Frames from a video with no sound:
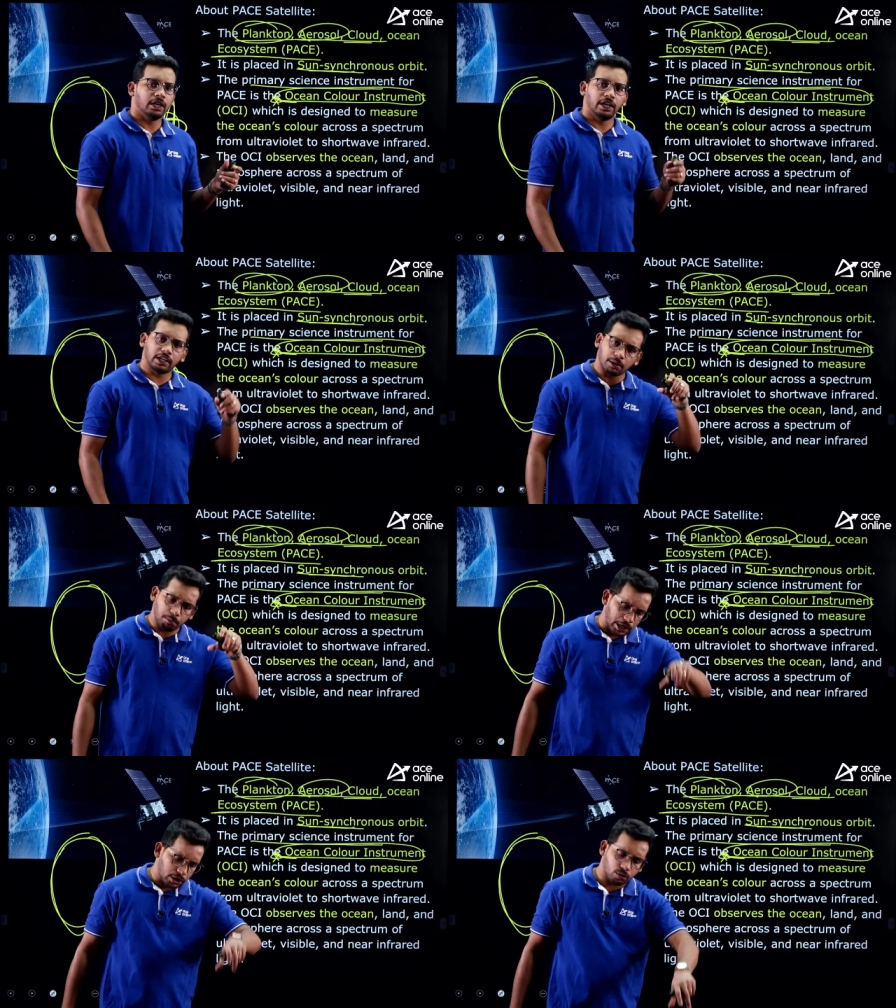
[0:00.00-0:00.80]
It can
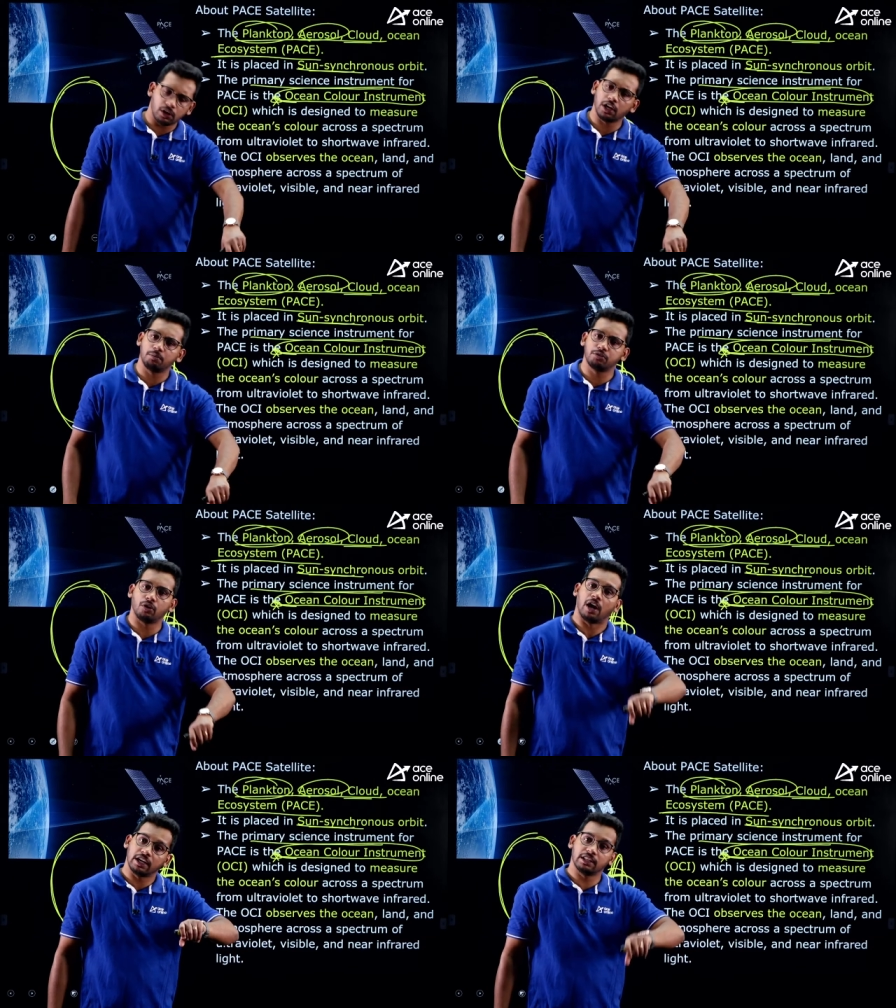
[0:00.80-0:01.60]
microly
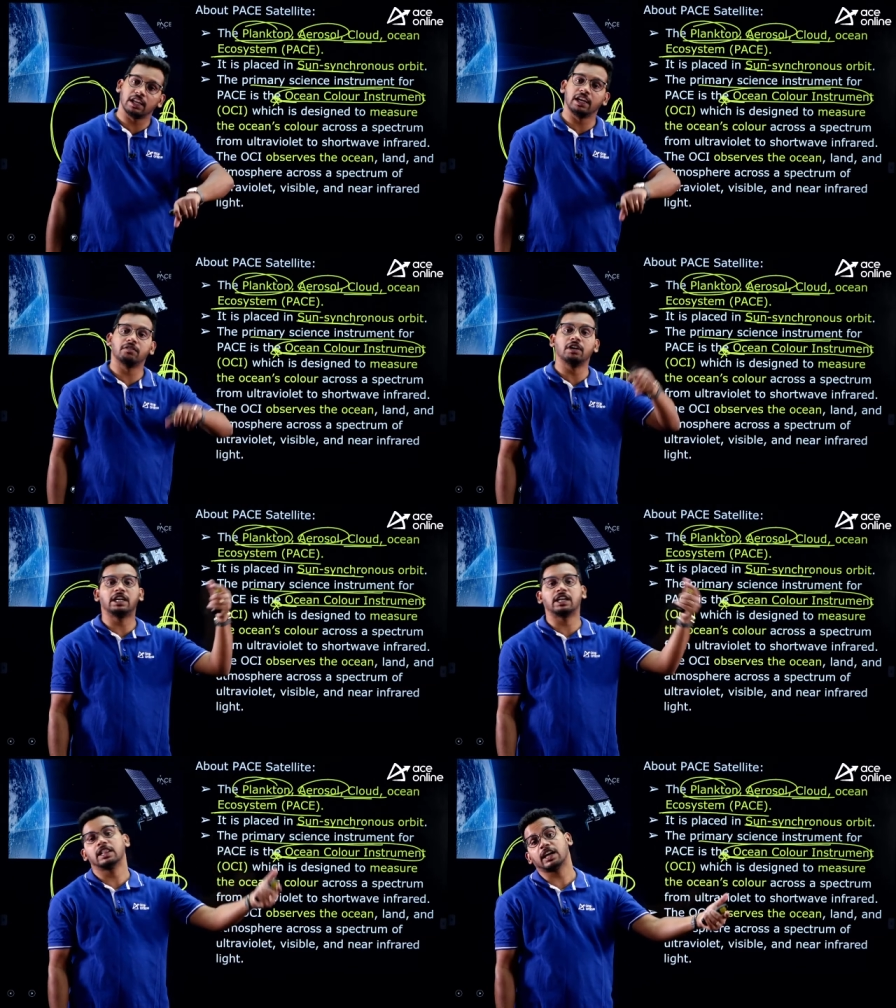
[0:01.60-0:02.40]
observe and then it will
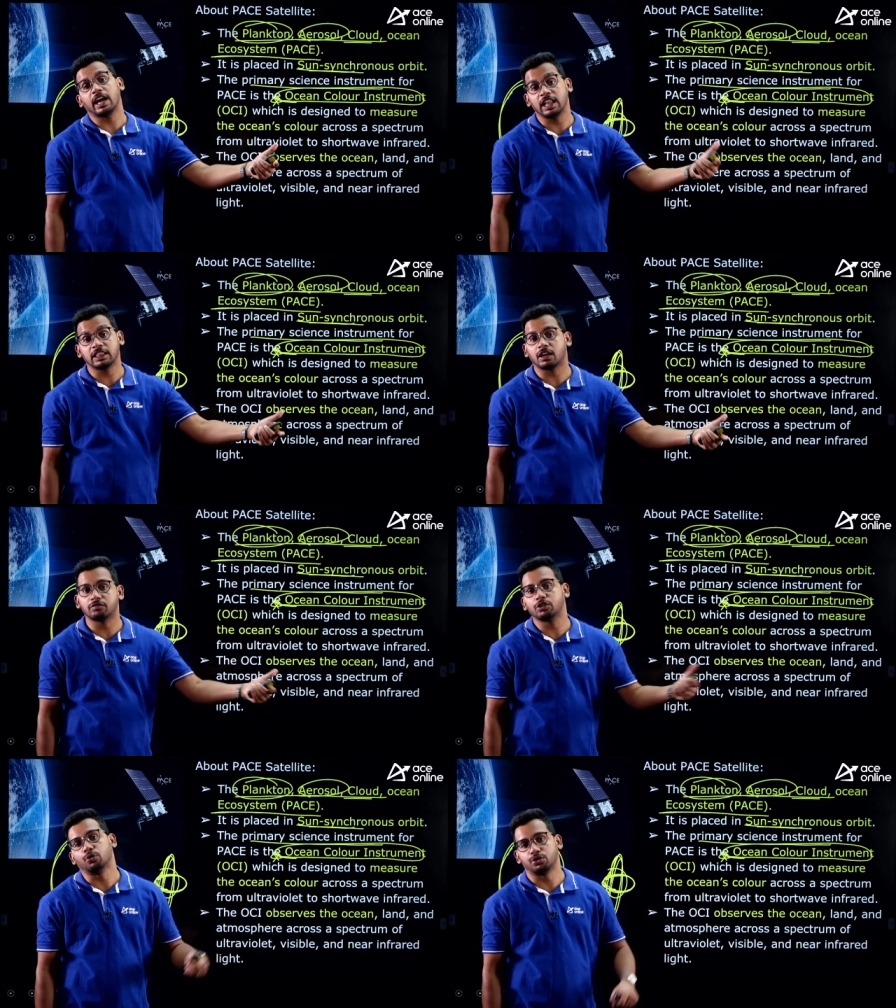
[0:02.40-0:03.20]
tell the health of
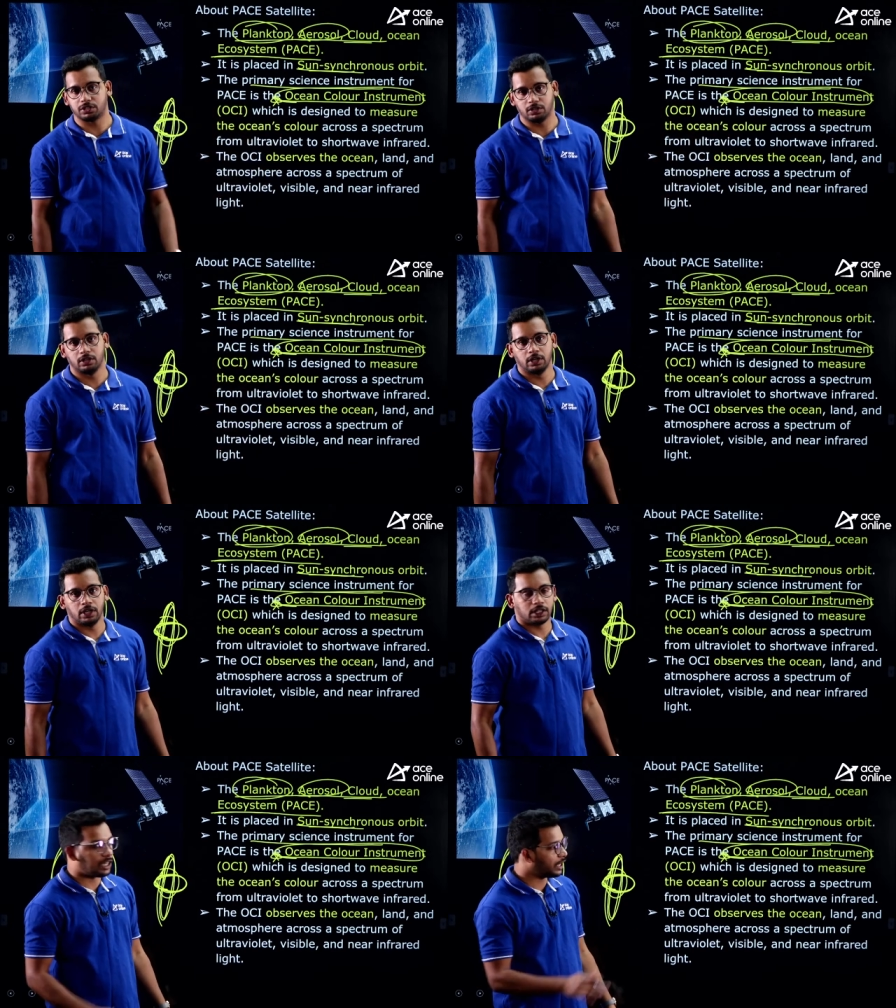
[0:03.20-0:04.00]
the ocean
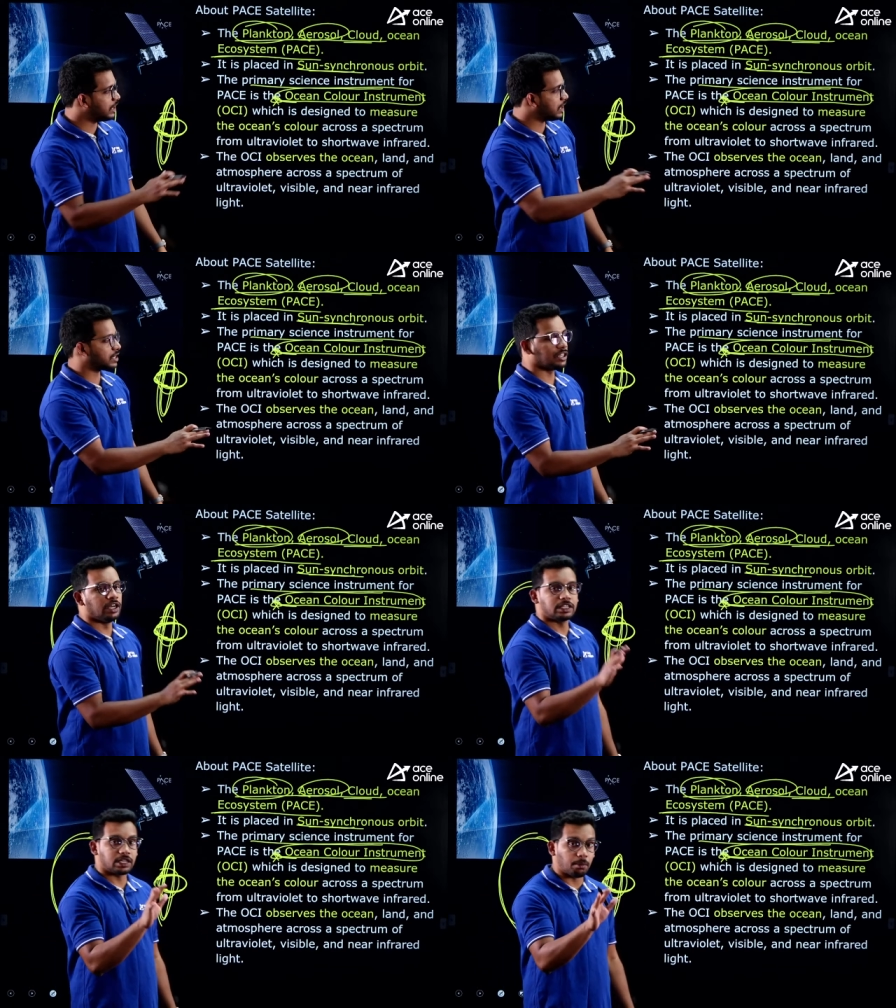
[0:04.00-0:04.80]
that yes
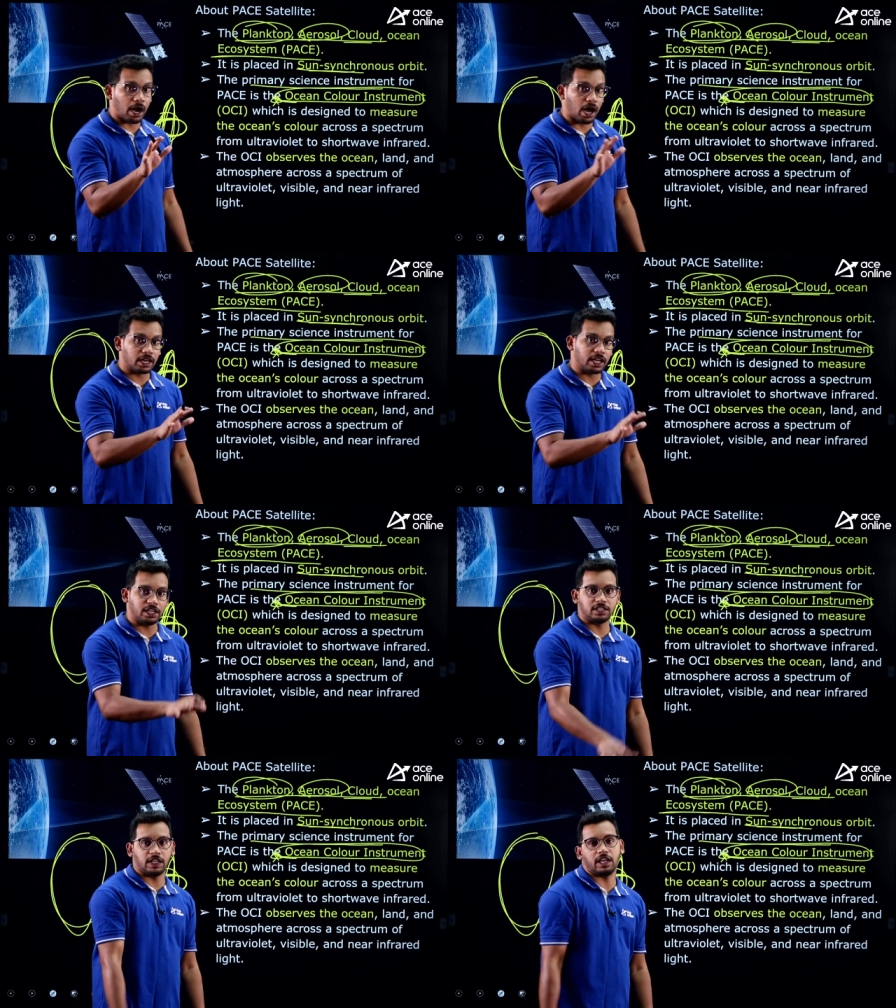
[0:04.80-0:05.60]
some
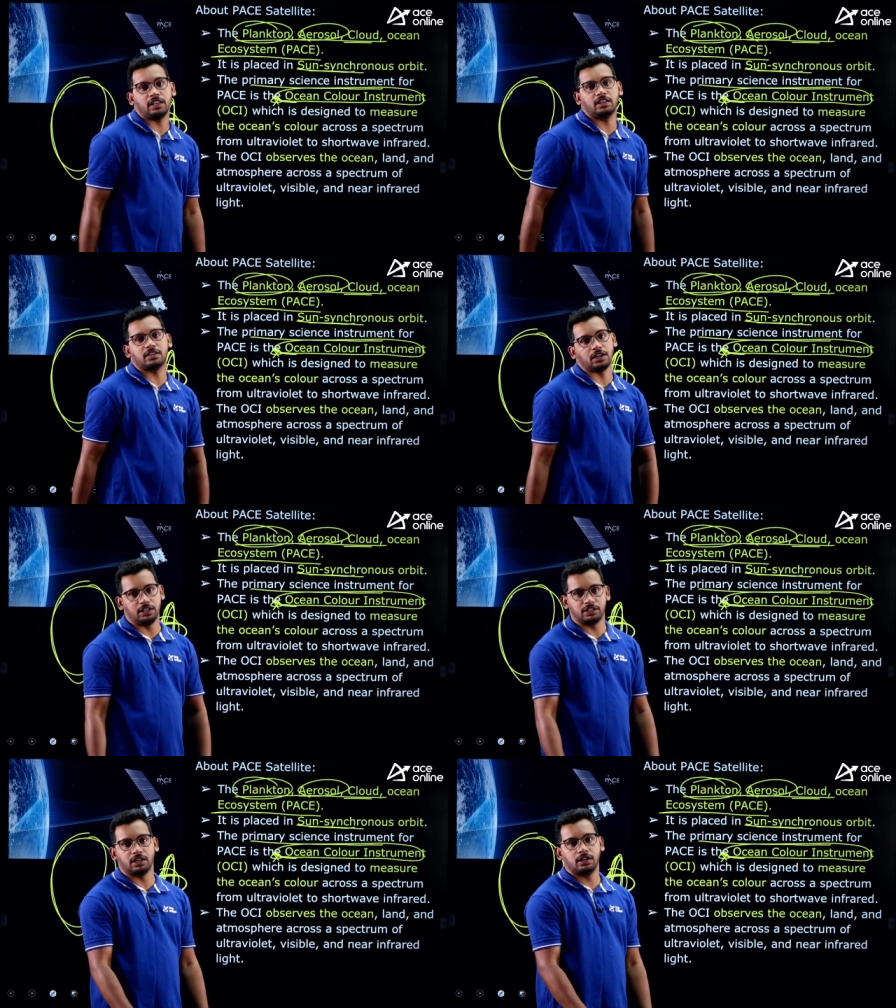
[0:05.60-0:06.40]
algae is there in this
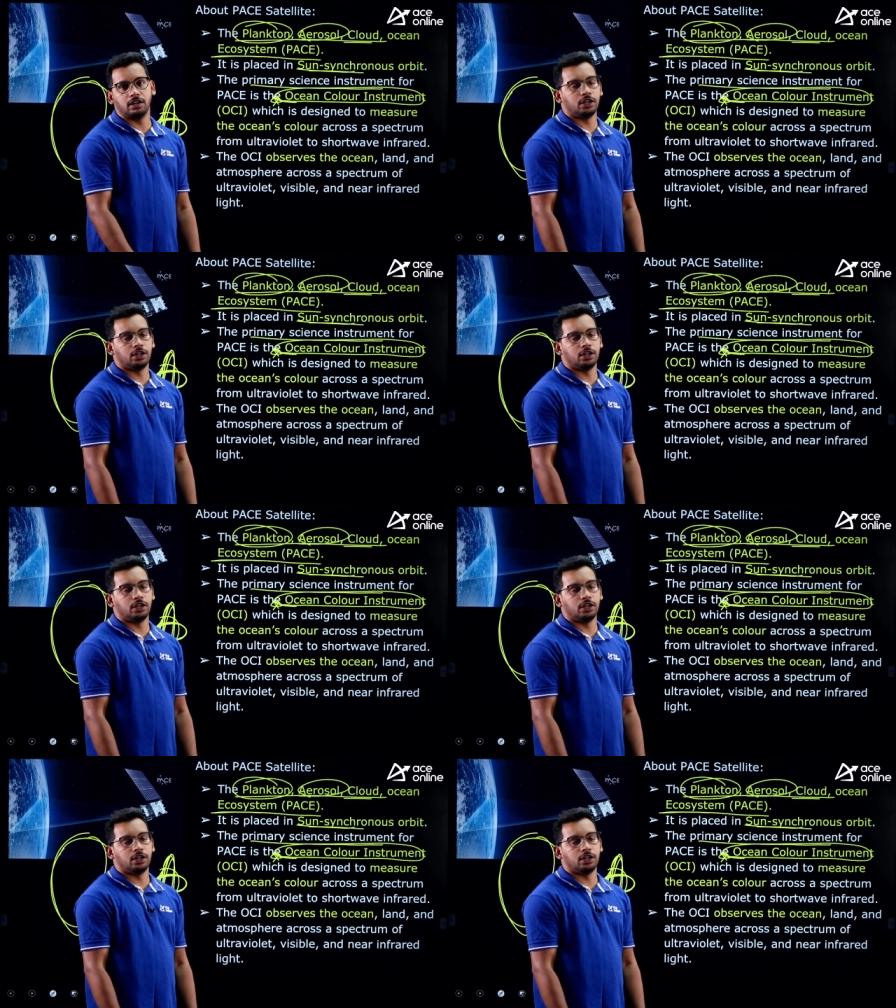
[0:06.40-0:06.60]
region.